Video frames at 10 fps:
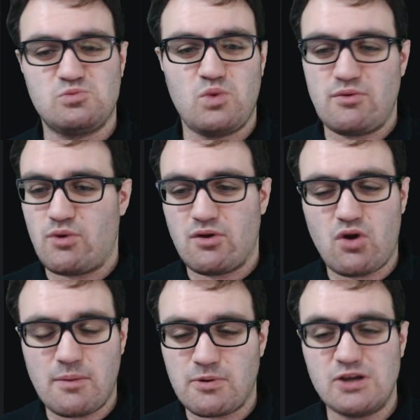win-win
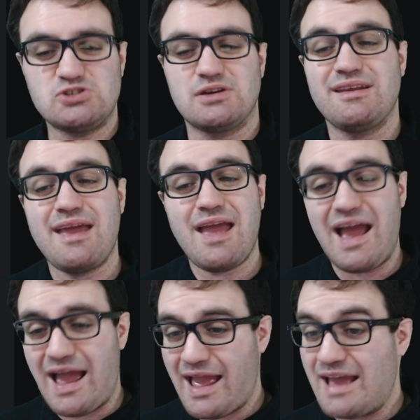cooperation
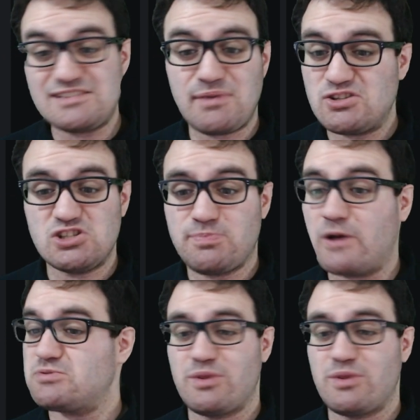as much as possible.